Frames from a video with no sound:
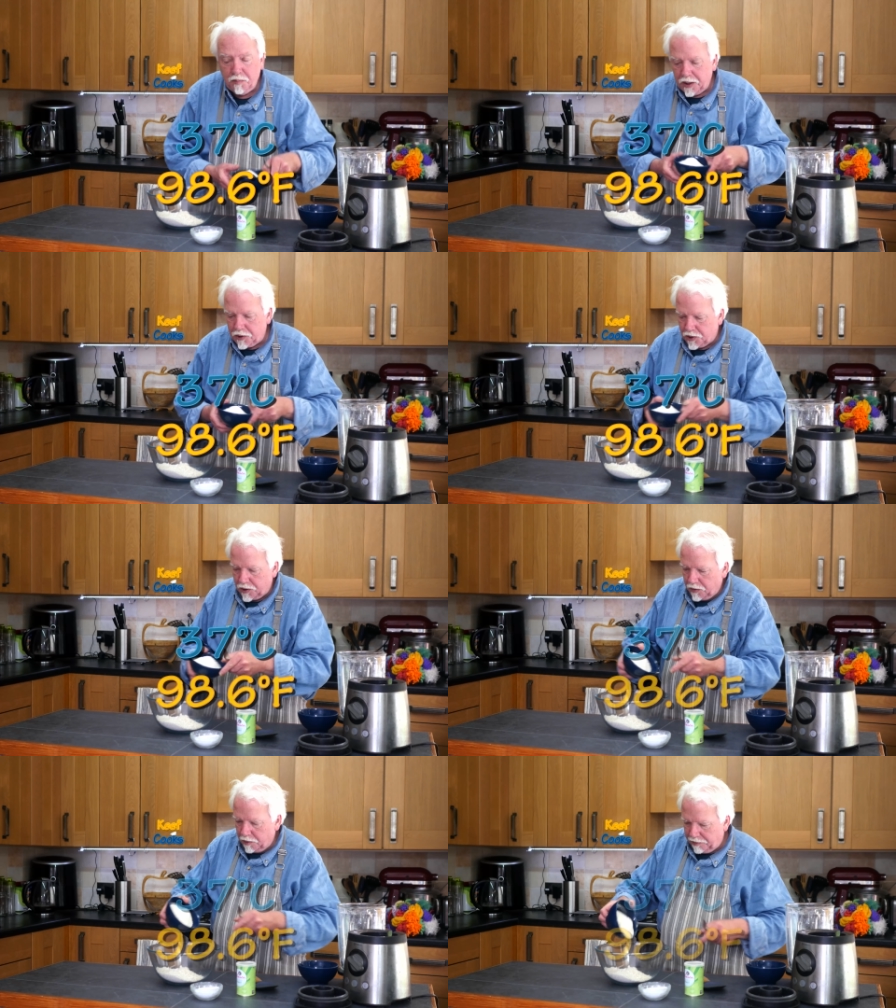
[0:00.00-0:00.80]
mix
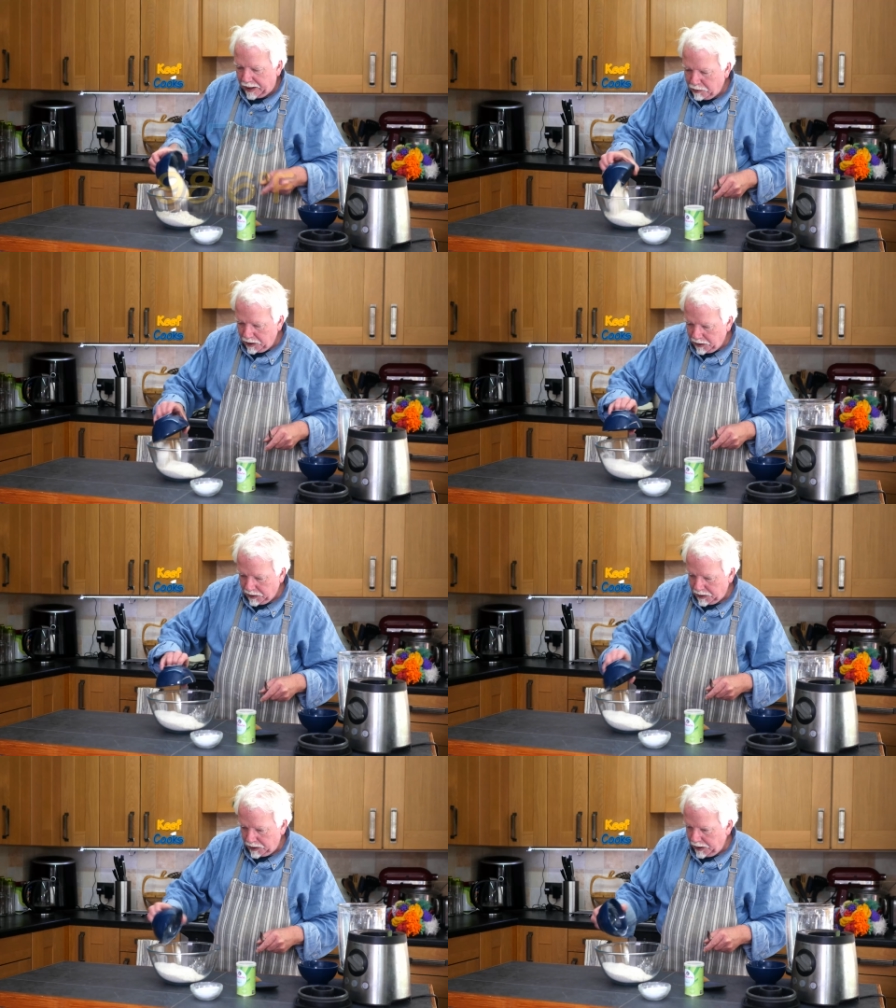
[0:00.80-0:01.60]
the flour
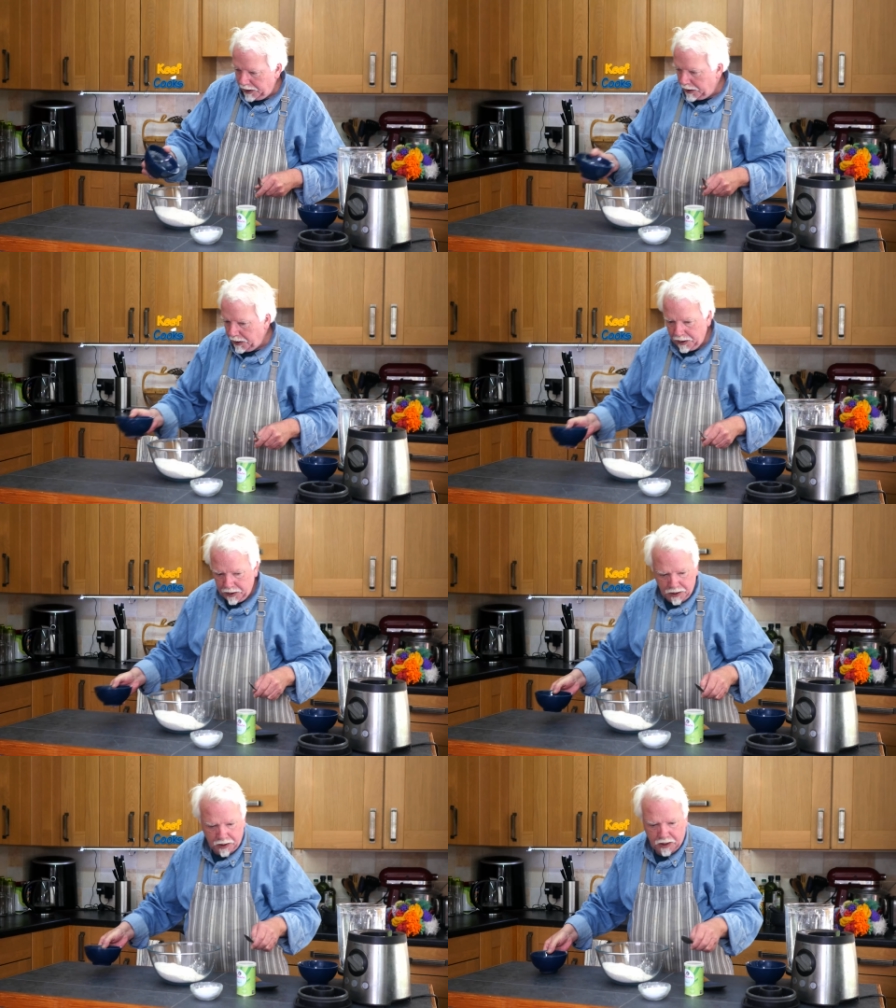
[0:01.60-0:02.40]
in,
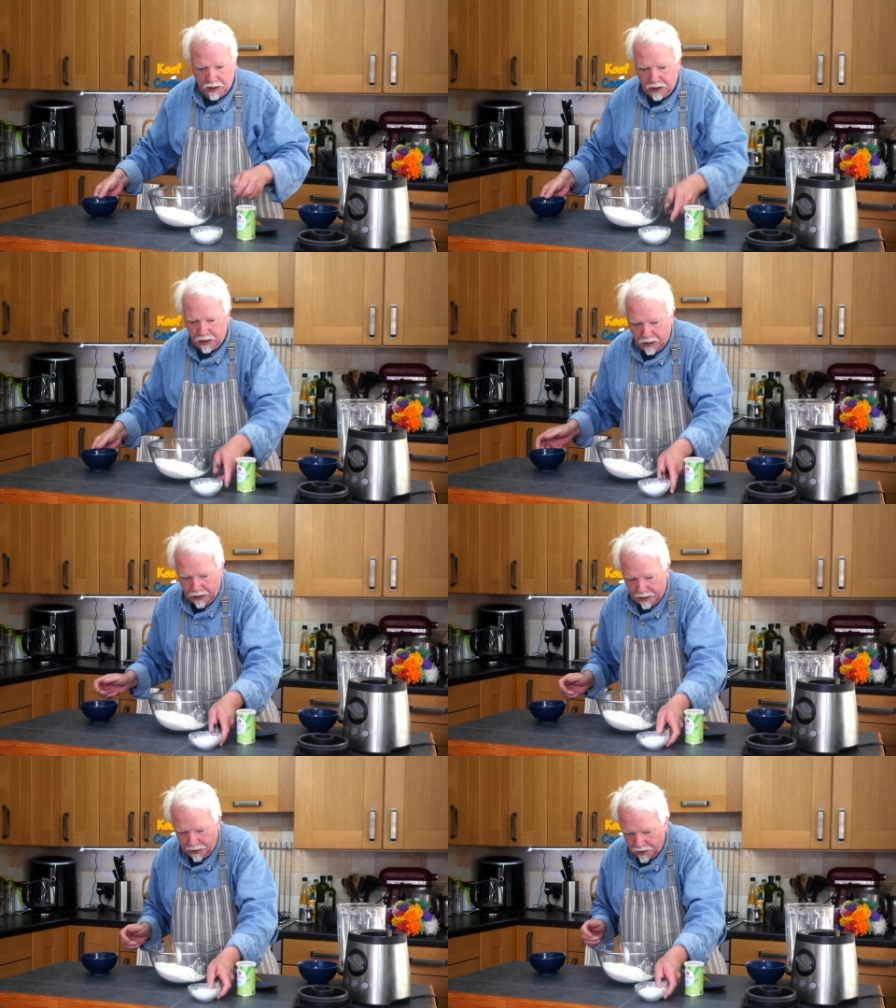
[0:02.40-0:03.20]

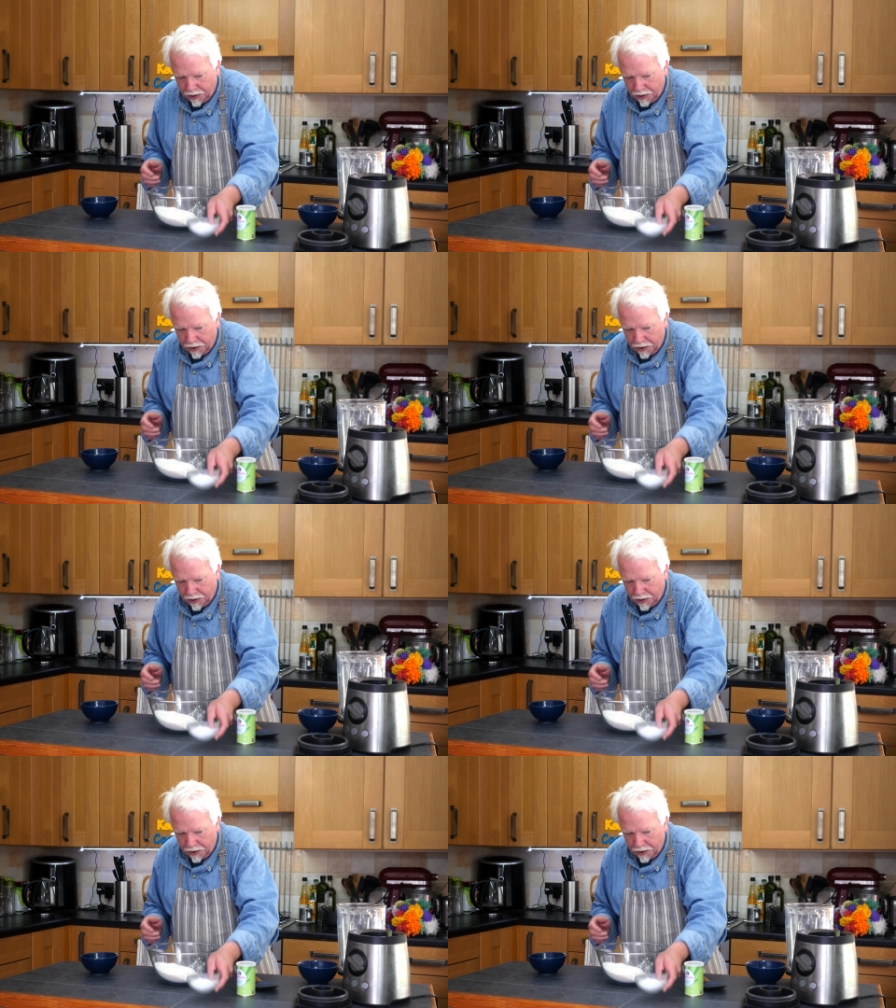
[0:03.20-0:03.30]
and